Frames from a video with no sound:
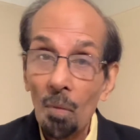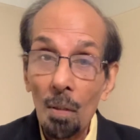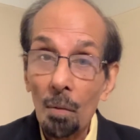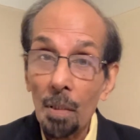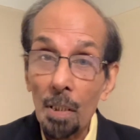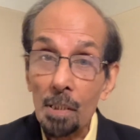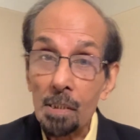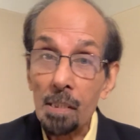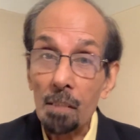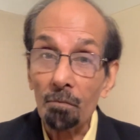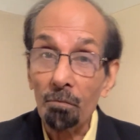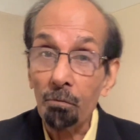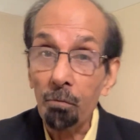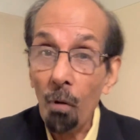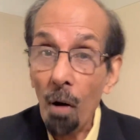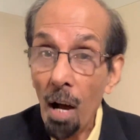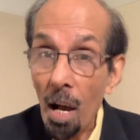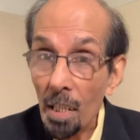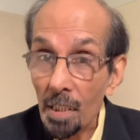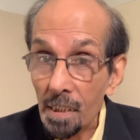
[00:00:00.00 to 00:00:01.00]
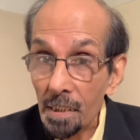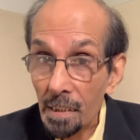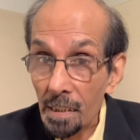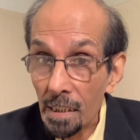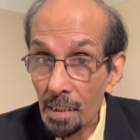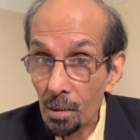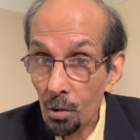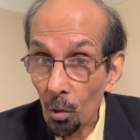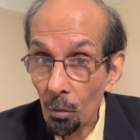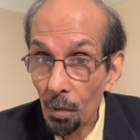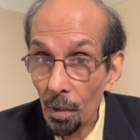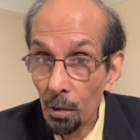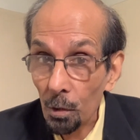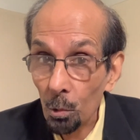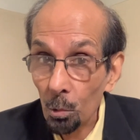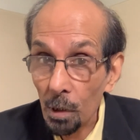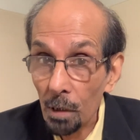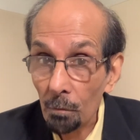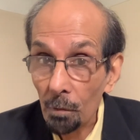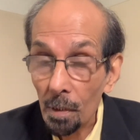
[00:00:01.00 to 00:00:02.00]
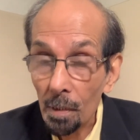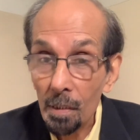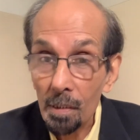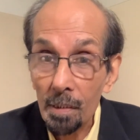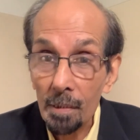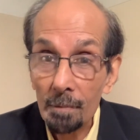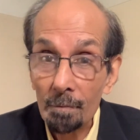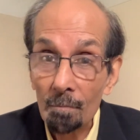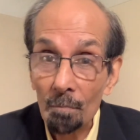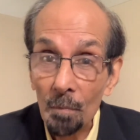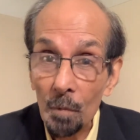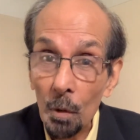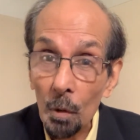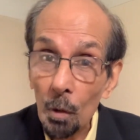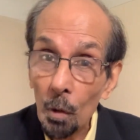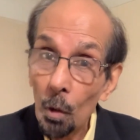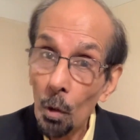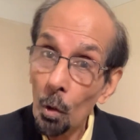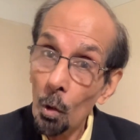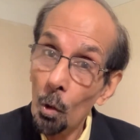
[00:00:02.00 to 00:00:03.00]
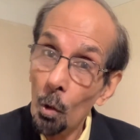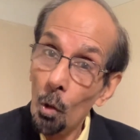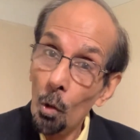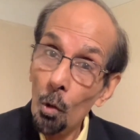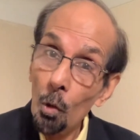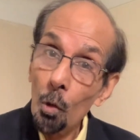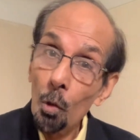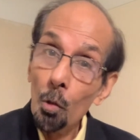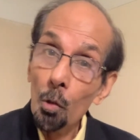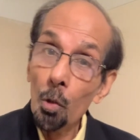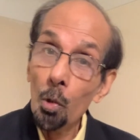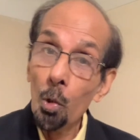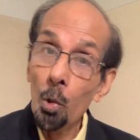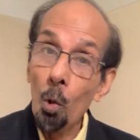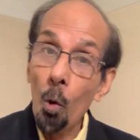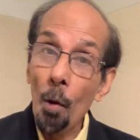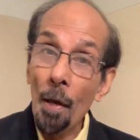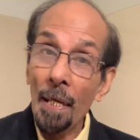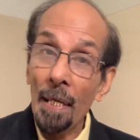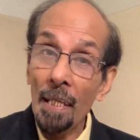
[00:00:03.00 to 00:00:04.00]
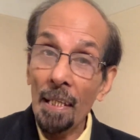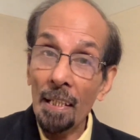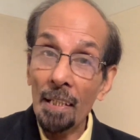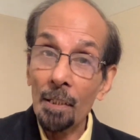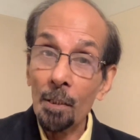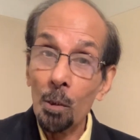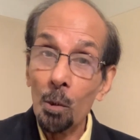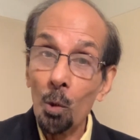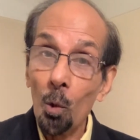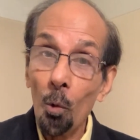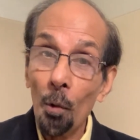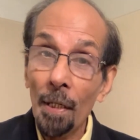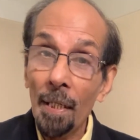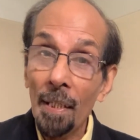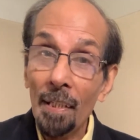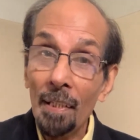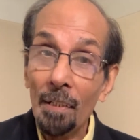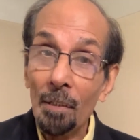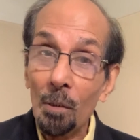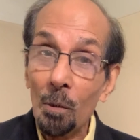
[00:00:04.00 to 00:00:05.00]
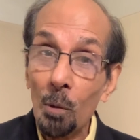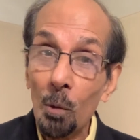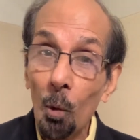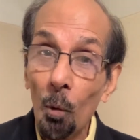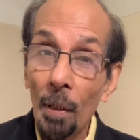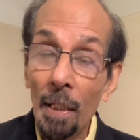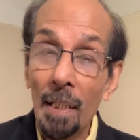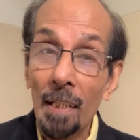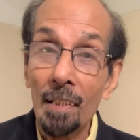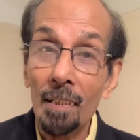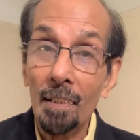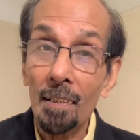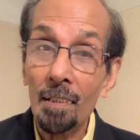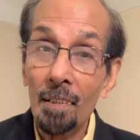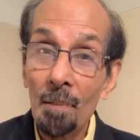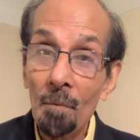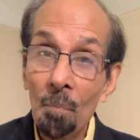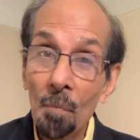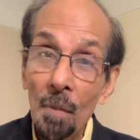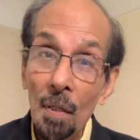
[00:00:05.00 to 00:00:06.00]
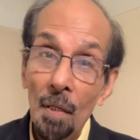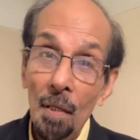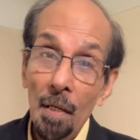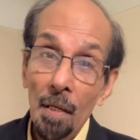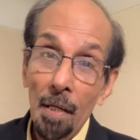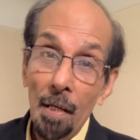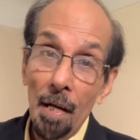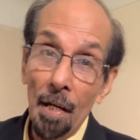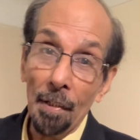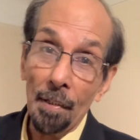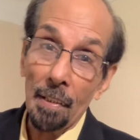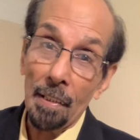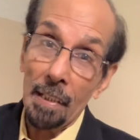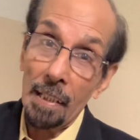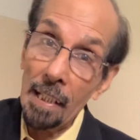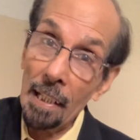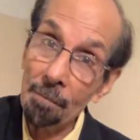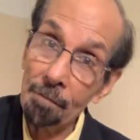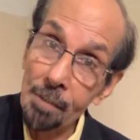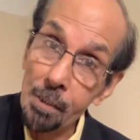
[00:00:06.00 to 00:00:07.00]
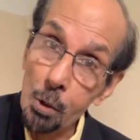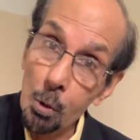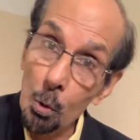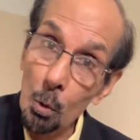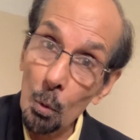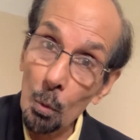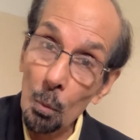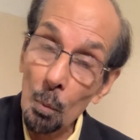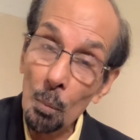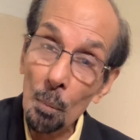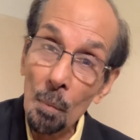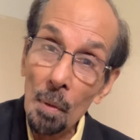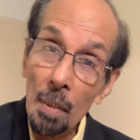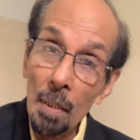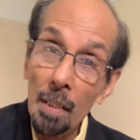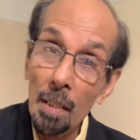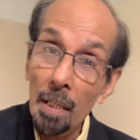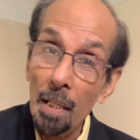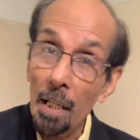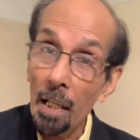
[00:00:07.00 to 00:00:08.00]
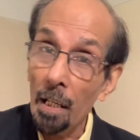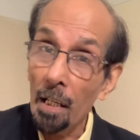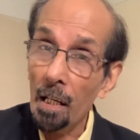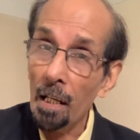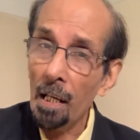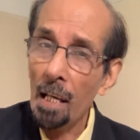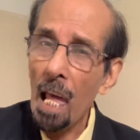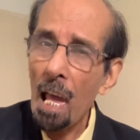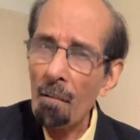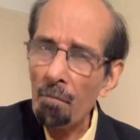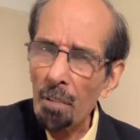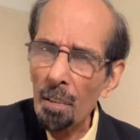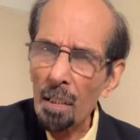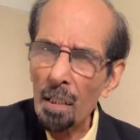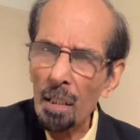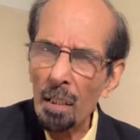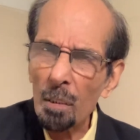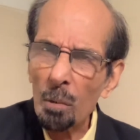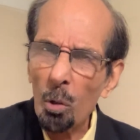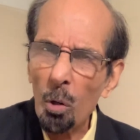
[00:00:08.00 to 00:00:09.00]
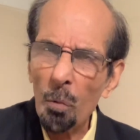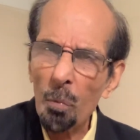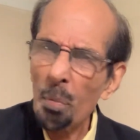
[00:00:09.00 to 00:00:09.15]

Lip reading: is a vastness of the universe. Knowing, knowing, knowing, it gives you a level of